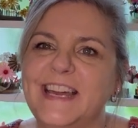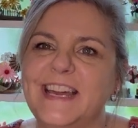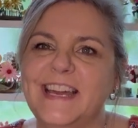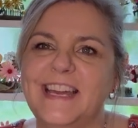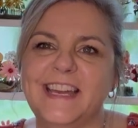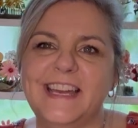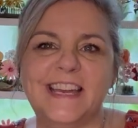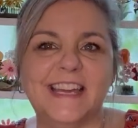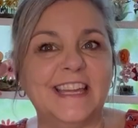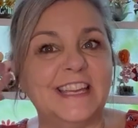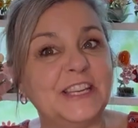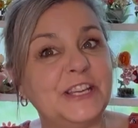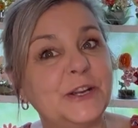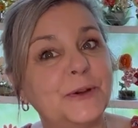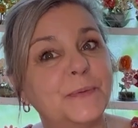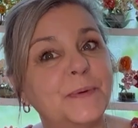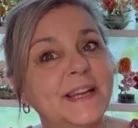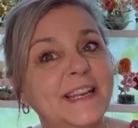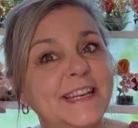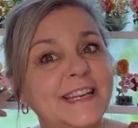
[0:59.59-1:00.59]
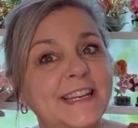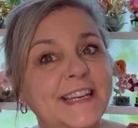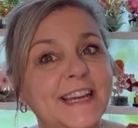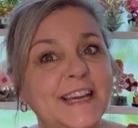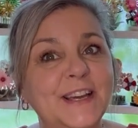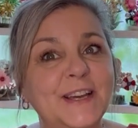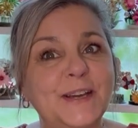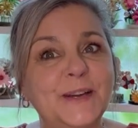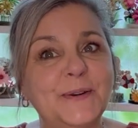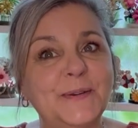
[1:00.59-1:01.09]
in your
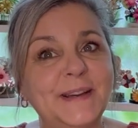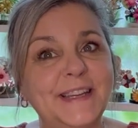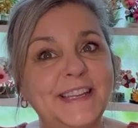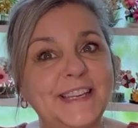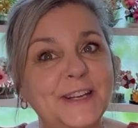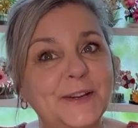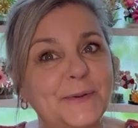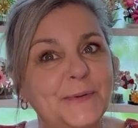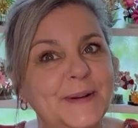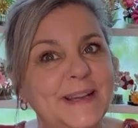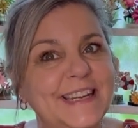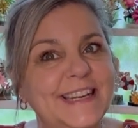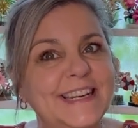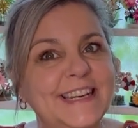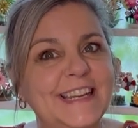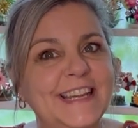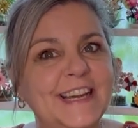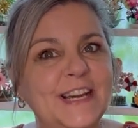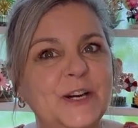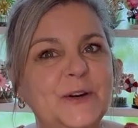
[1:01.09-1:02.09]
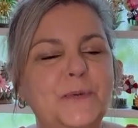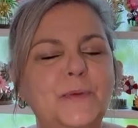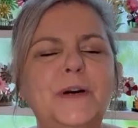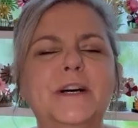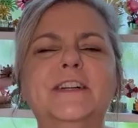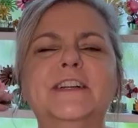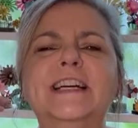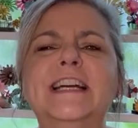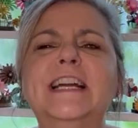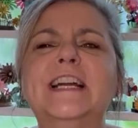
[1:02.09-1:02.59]
window.
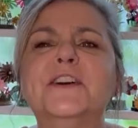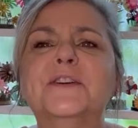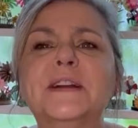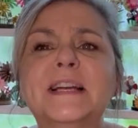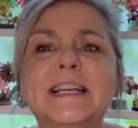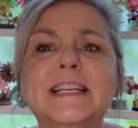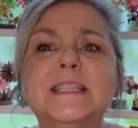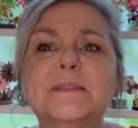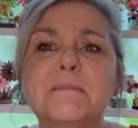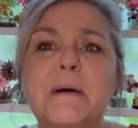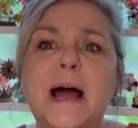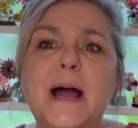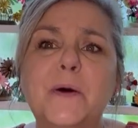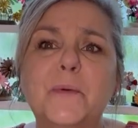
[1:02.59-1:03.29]
Well, here is my